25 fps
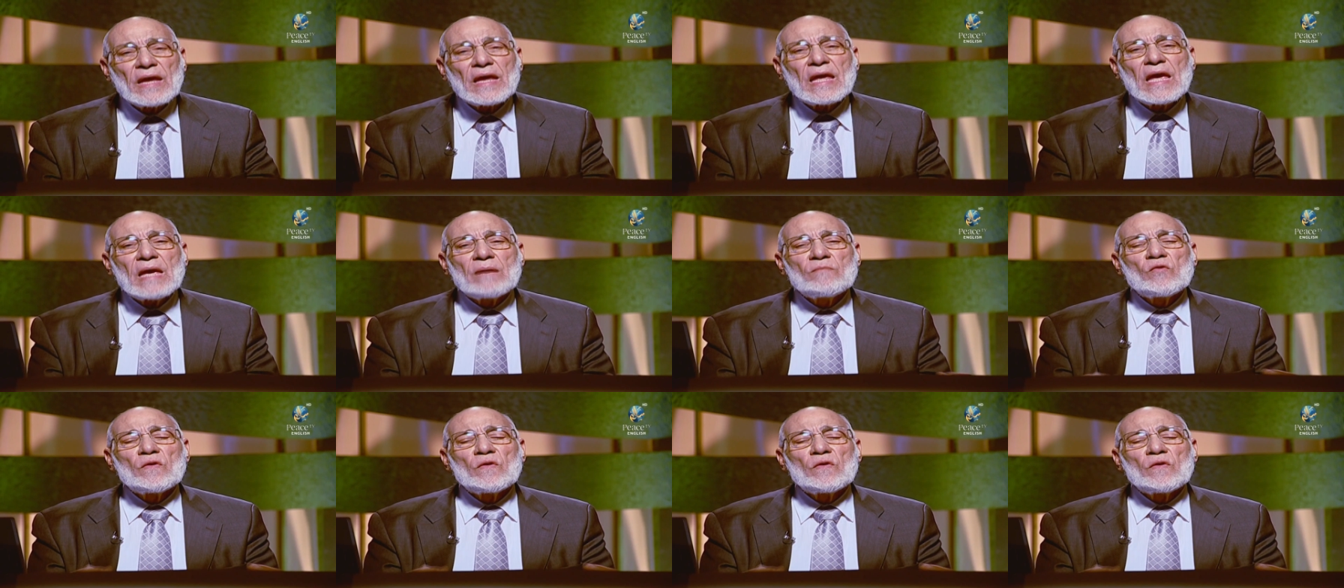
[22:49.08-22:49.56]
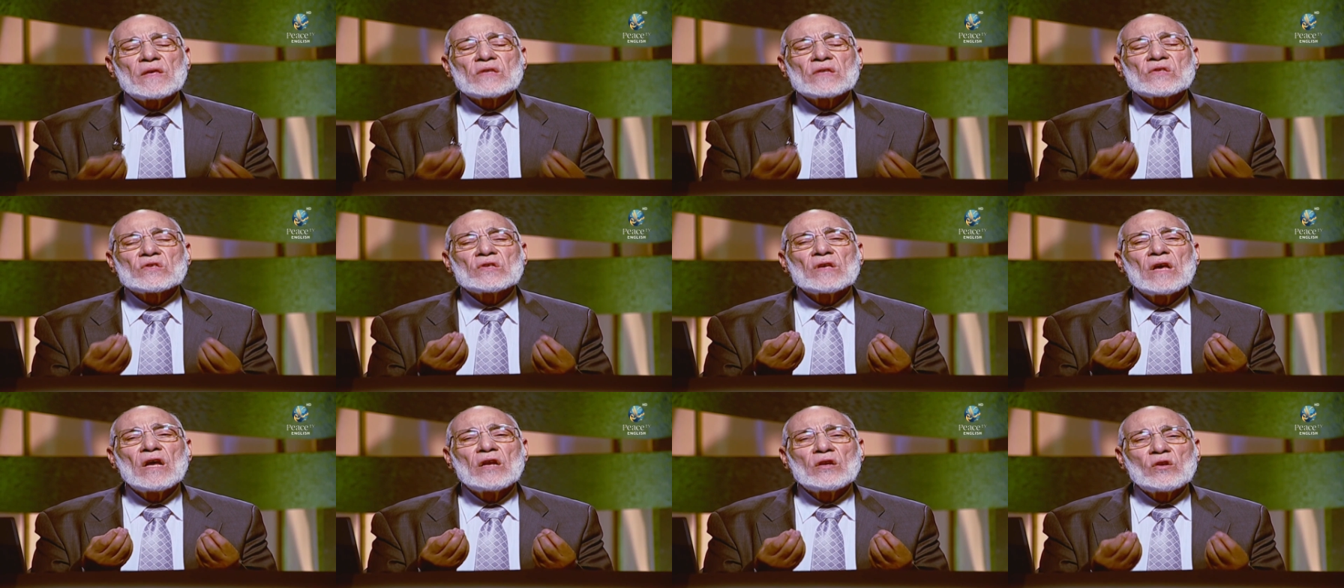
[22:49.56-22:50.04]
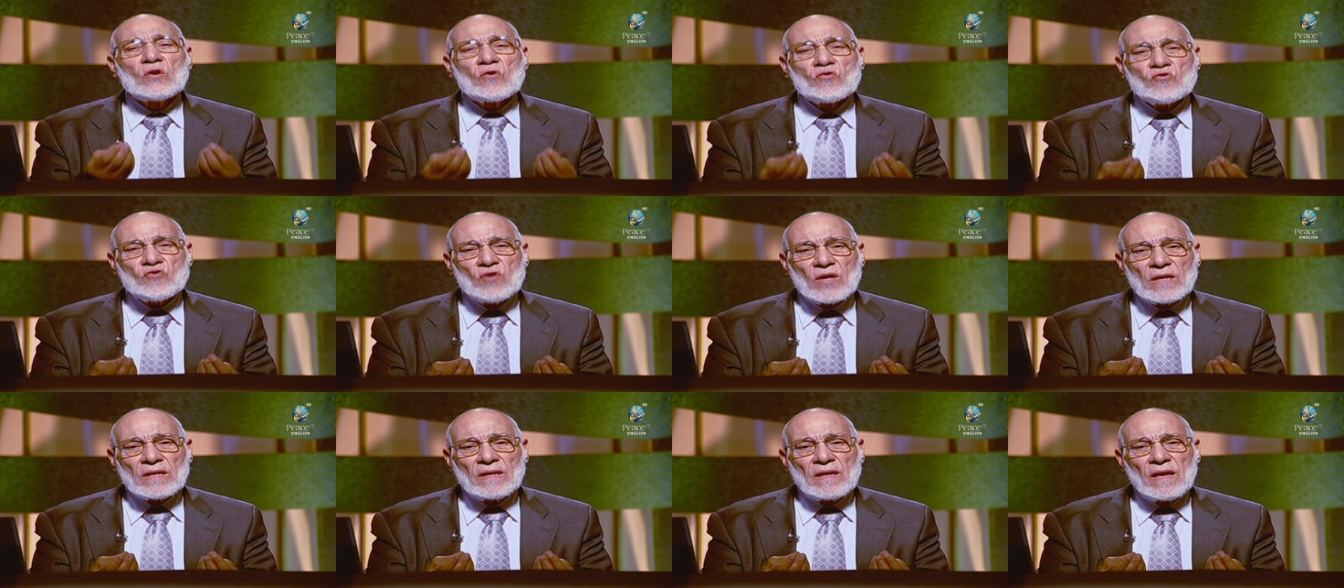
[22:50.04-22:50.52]
came with this
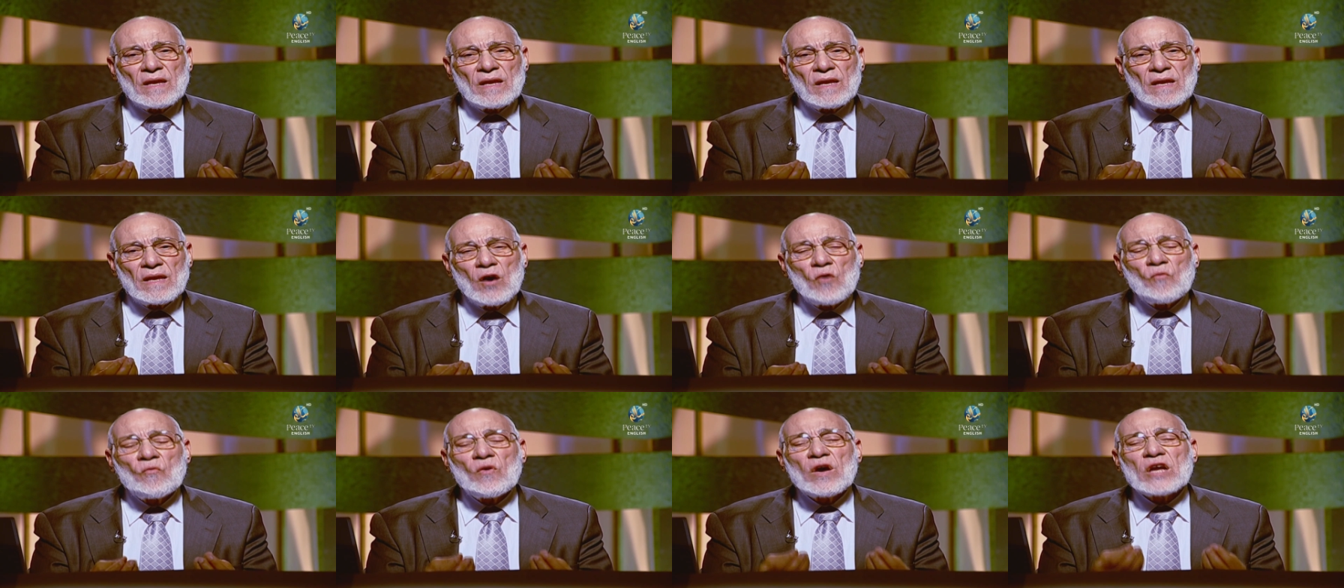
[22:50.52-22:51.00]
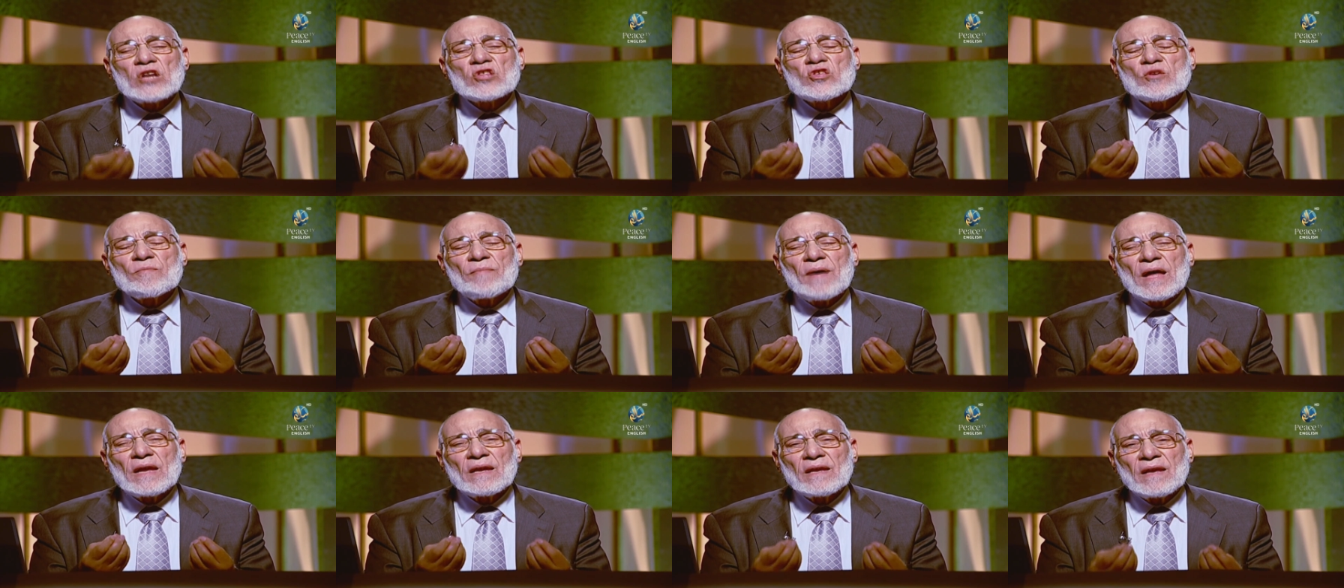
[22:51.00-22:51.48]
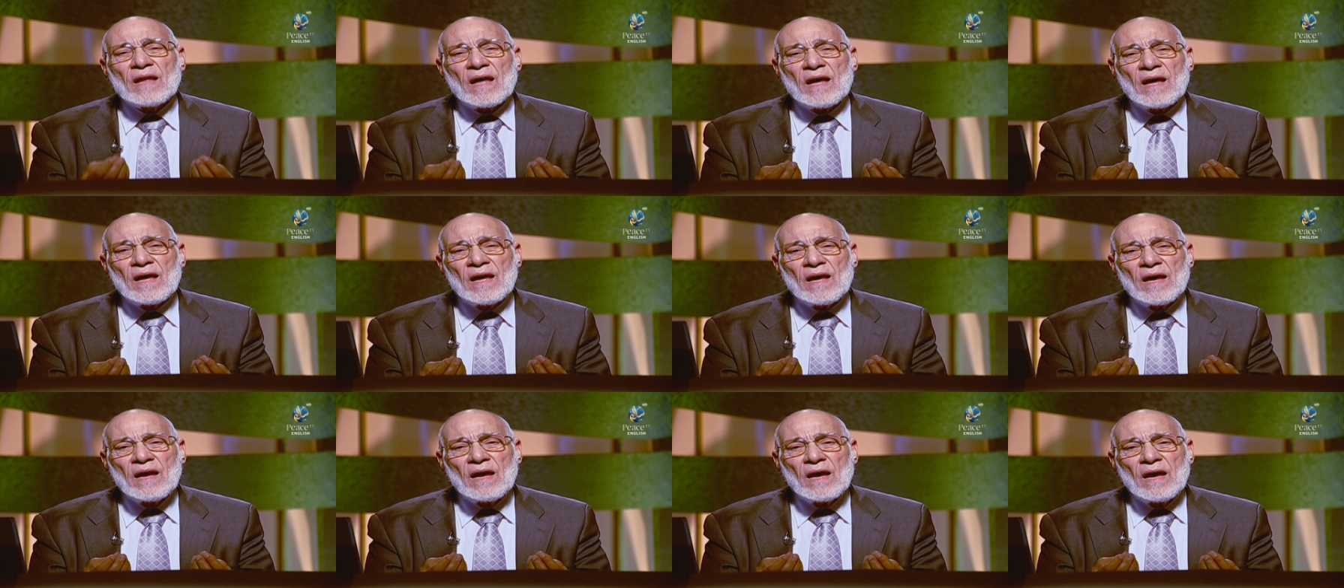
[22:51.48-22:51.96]
notion worship Allah